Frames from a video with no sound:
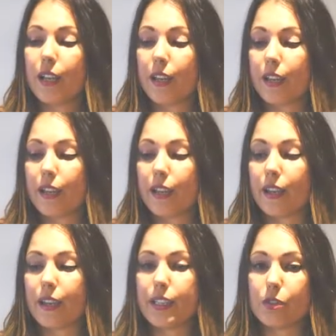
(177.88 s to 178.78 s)

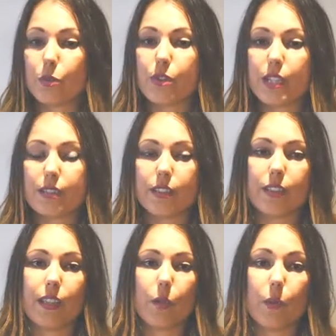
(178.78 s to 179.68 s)
uh, is suggesting
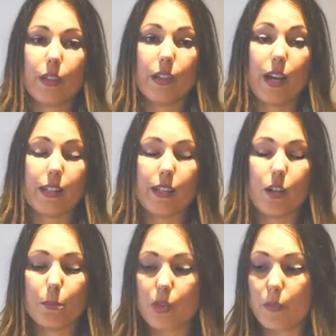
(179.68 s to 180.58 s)
that they were, had an
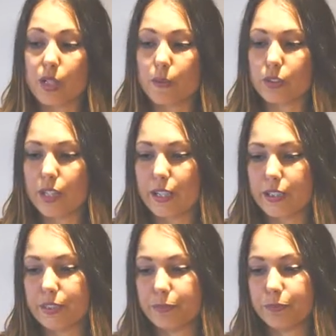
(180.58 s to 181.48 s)
omnivore
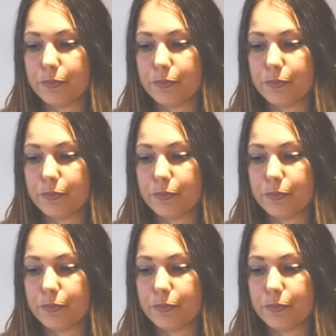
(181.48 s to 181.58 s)
diet.